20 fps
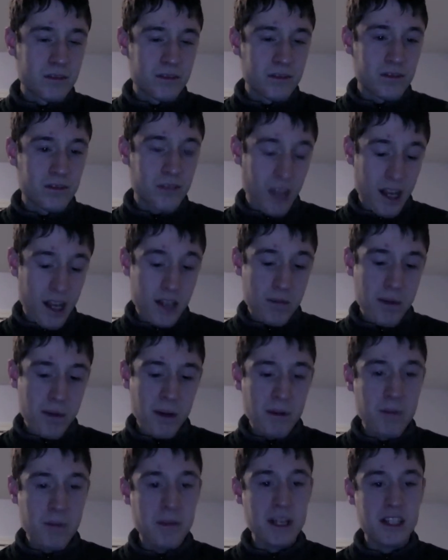Yeah, it's probably
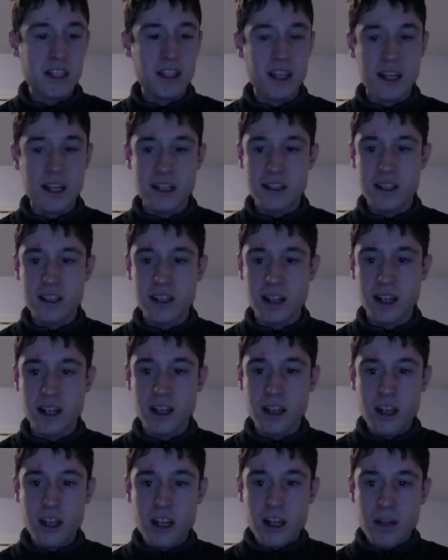best that it's a 9.
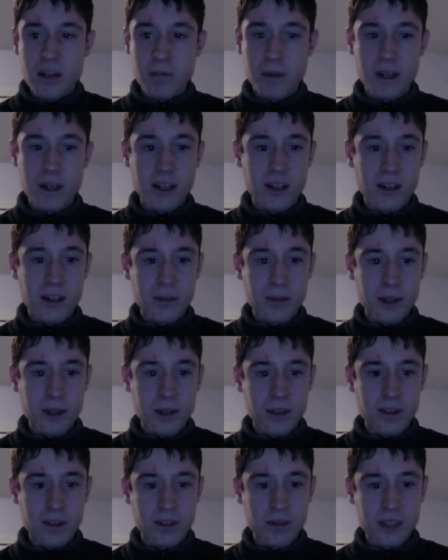But
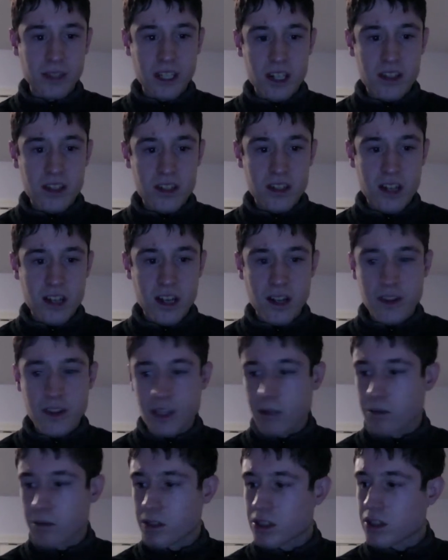because there
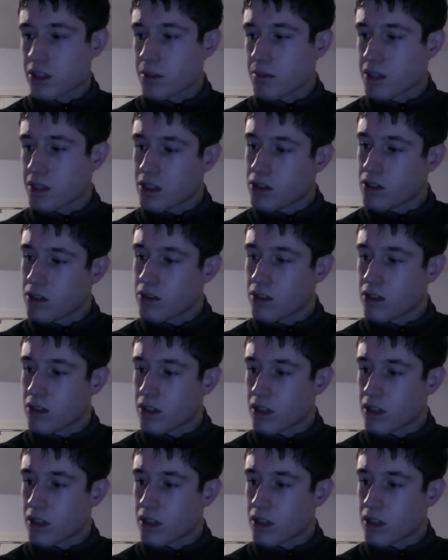were some issues.